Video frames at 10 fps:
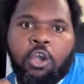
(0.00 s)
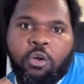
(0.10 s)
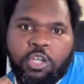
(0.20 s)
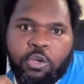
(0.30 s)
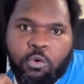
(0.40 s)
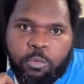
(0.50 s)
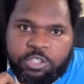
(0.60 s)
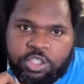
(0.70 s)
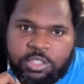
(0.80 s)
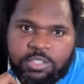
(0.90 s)
Go on the Google
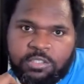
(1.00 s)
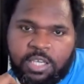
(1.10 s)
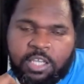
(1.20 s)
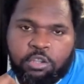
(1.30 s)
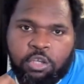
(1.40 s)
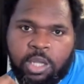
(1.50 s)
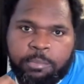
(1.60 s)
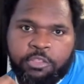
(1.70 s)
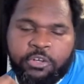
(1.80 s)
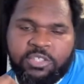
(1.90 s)
machine and look
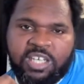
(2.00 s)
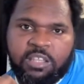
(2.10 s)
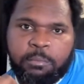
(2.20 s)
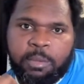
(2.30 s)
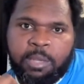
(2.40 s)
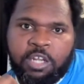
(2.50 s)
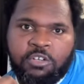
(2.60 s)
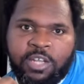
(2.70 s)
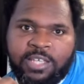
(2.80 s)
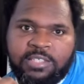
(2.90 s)
up the 13th Amendment in
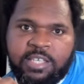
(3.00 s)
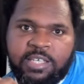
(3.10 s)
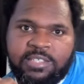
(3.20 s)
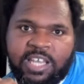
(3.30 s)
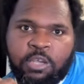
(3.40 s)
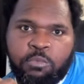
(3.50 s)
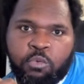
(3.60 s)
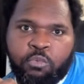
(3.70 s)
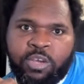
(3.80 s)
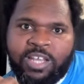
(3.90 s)
the United States, and it
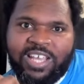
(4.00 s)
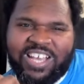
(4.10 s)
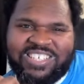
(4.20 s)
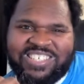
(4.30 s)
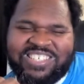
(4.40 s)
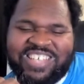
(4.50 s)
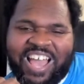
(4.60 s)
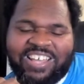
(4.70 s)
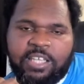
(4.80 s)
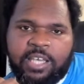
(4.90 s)
will read
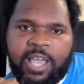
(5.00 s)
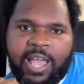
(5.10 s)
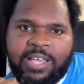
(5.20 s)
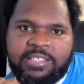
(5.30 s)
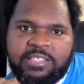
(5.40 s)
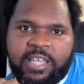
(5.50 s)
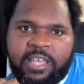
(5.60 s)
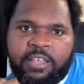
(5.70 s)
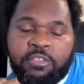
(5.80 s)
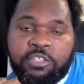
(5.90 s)
exactly as
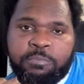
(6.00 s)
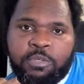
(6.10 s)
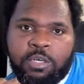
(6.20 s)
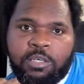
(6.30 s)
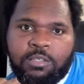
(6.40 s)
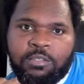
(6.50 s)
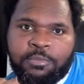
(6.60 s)
stated in this book.